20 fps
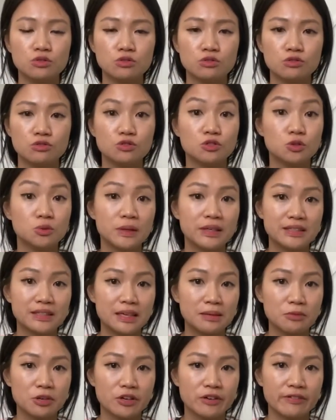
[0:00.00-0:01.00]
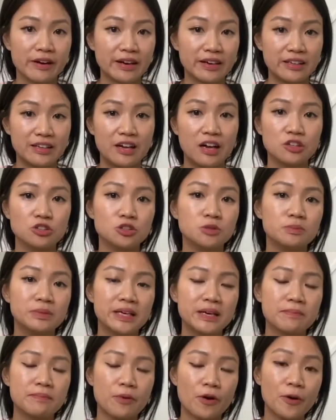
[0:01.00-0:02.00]
doing them correctly? Are you being
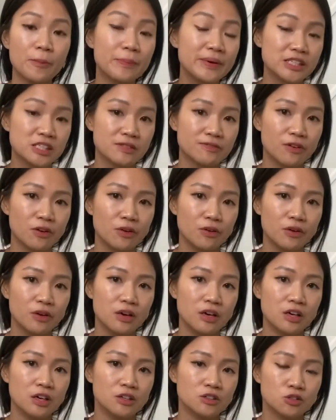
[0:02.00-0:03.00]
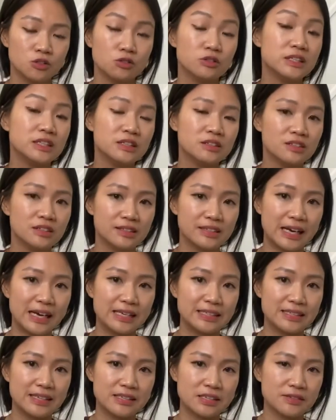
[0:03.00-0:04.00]
purposeful to heal your
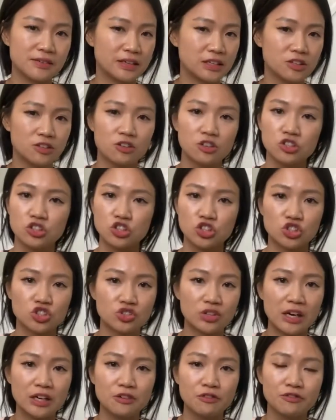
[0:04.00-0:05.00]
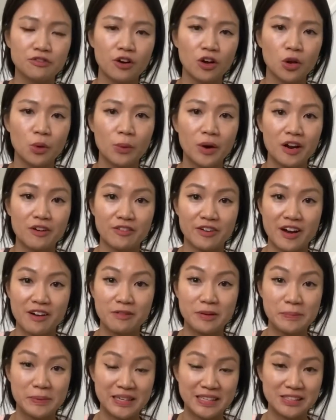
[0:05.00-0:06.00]
diastasis recti, or you're just trying to follow whatever
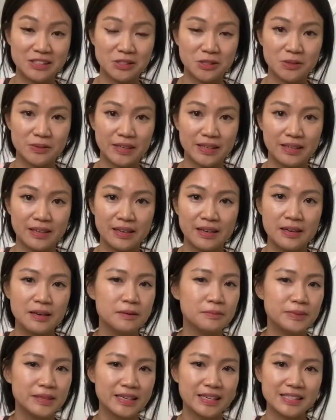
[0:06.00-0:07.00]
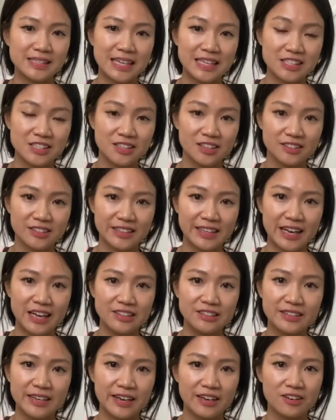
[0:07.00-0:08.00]
everybody's doing? Because that's not the case. You
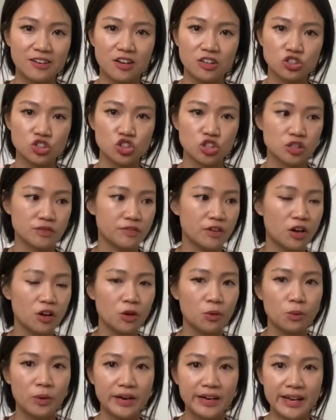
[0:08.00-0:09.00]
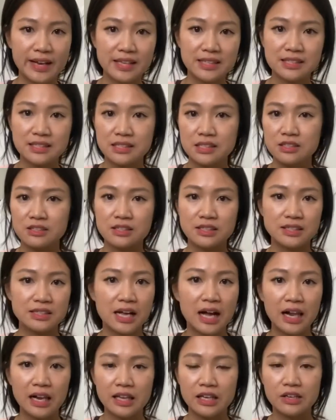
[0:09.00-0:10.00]
cannot just follow what Nancy or
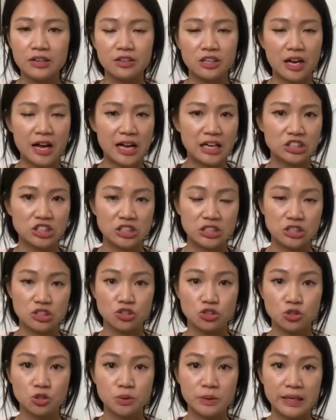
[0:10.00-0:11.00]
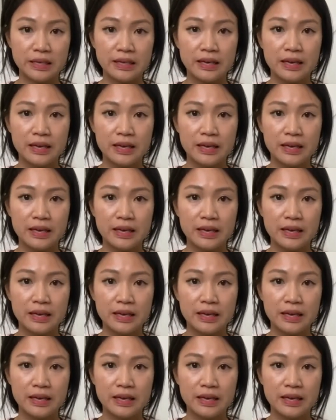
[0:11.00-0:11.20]
Sally or Ashley is doing,